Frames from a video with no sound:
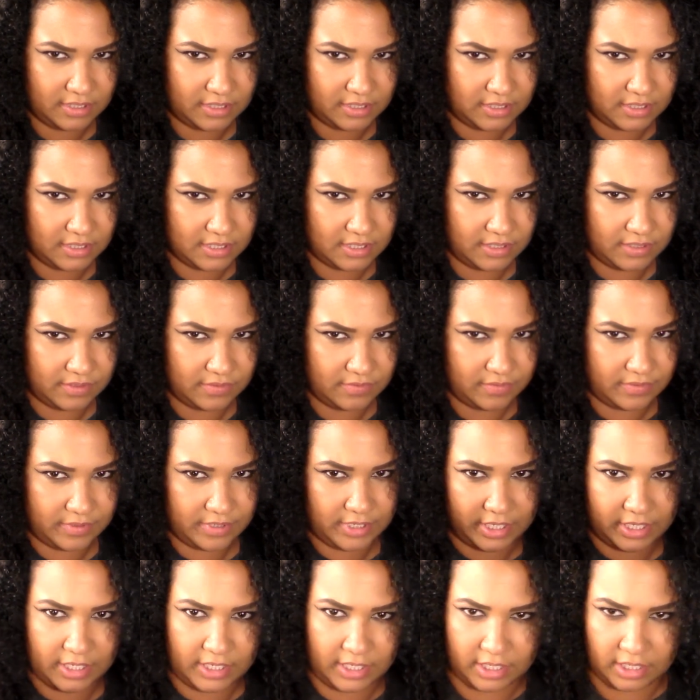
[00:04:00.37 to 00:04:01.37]
So I just
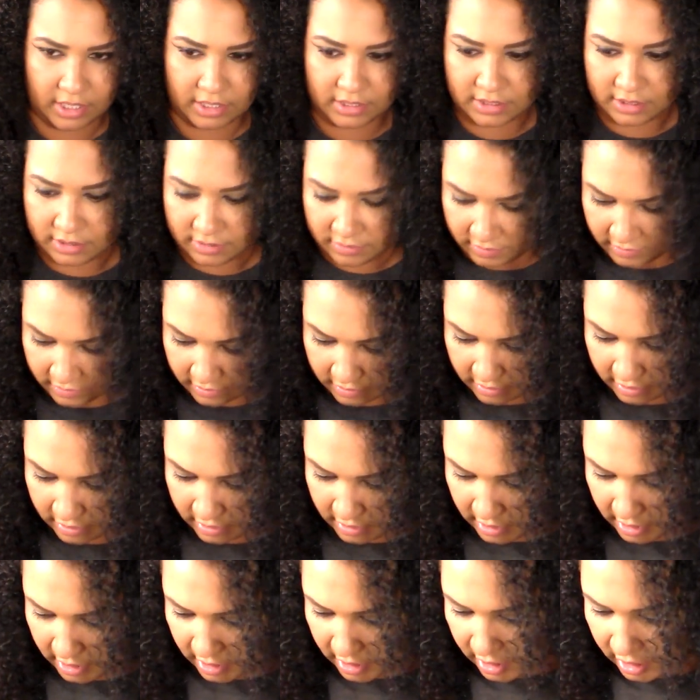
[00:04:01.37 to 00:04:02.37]
went ahead and got two.
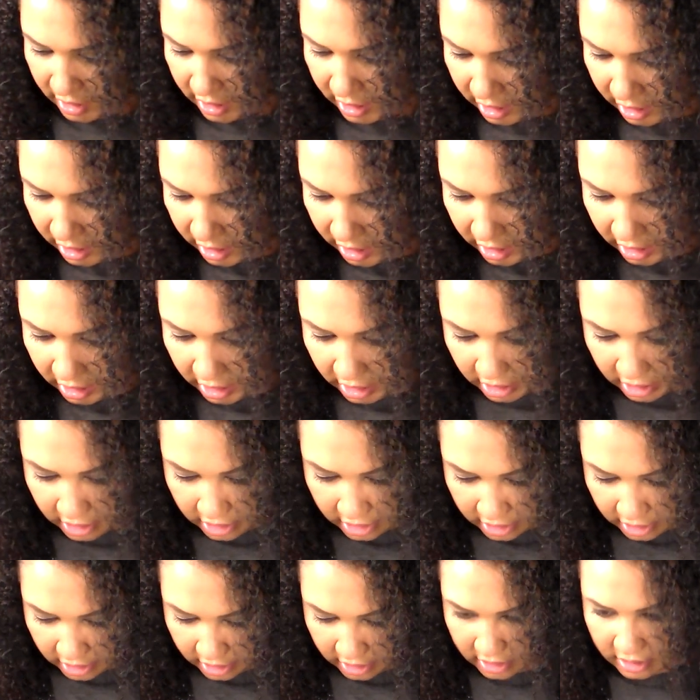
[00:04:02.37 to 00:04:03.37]

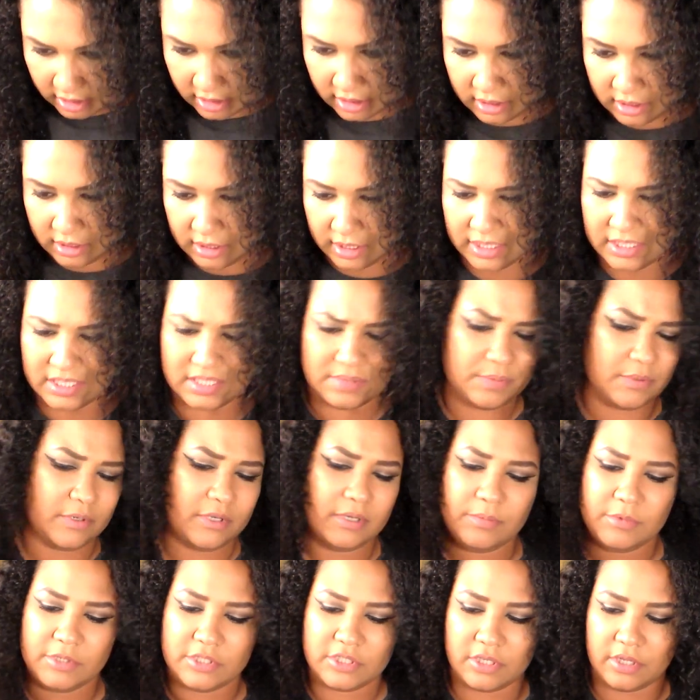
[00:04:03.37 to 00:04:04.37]
And that's
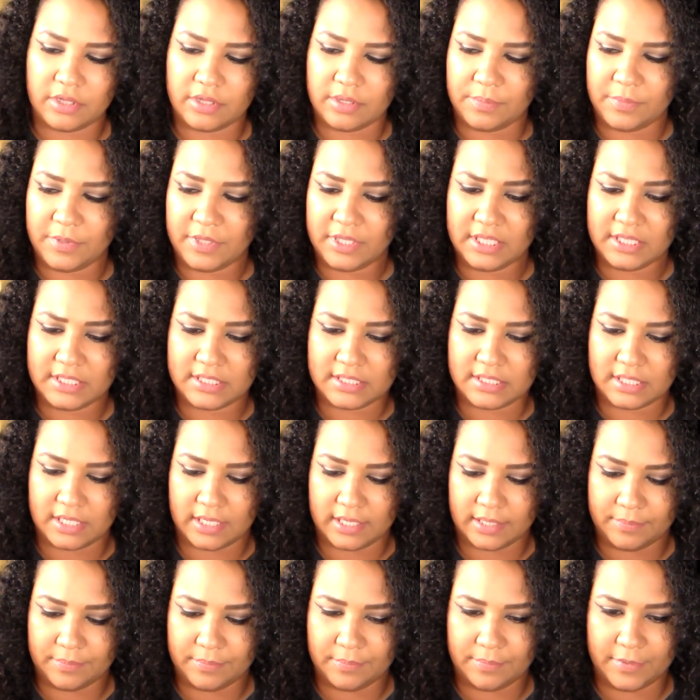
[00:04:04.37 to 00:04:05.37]
pretty much all the pins
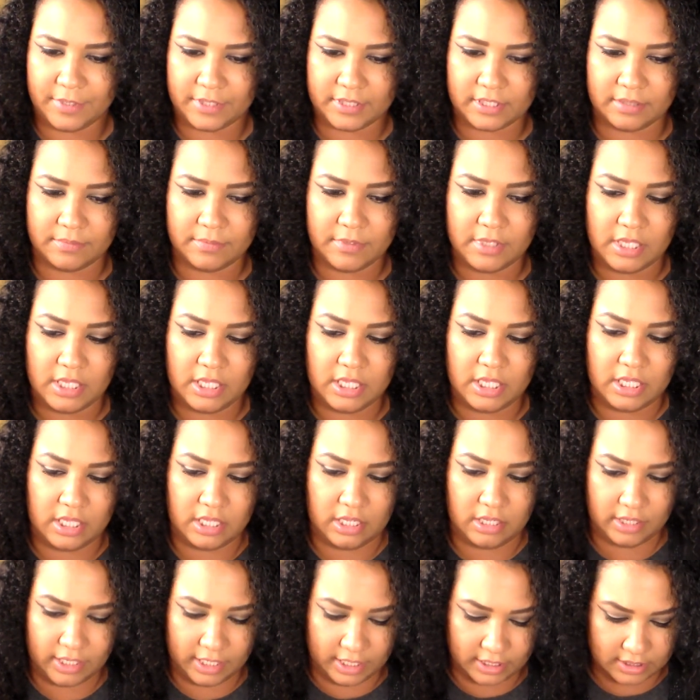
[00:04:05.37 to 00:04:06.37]
that I picked up.
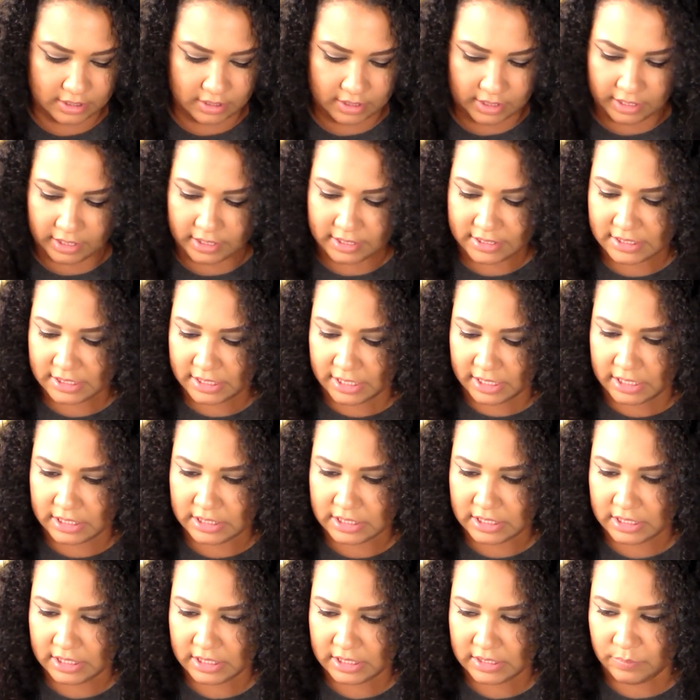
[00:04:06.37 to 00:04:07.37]
Okay, so now let's get
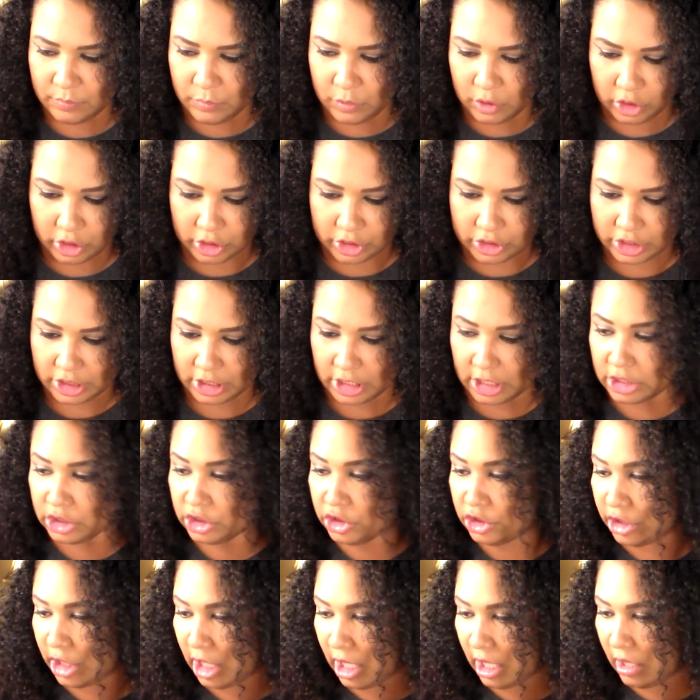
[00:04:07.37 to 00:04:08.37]
into these books,
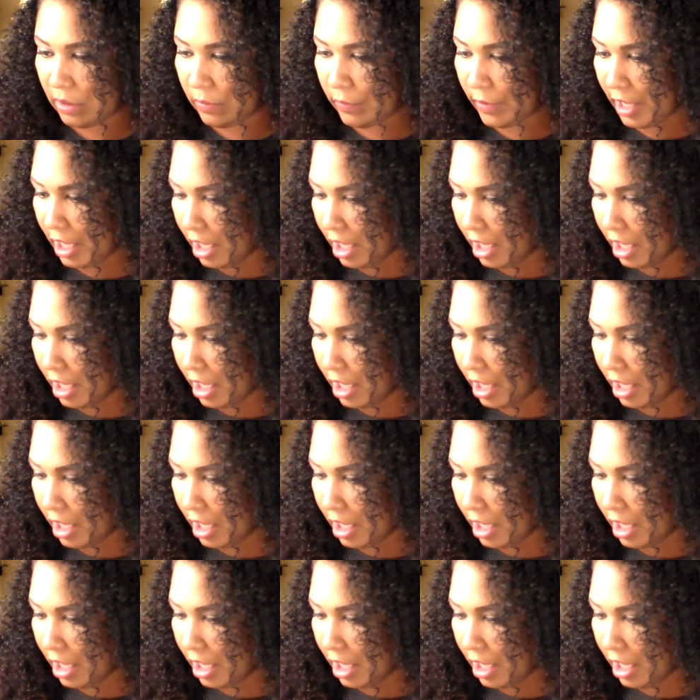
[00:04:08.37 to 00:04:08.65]
shall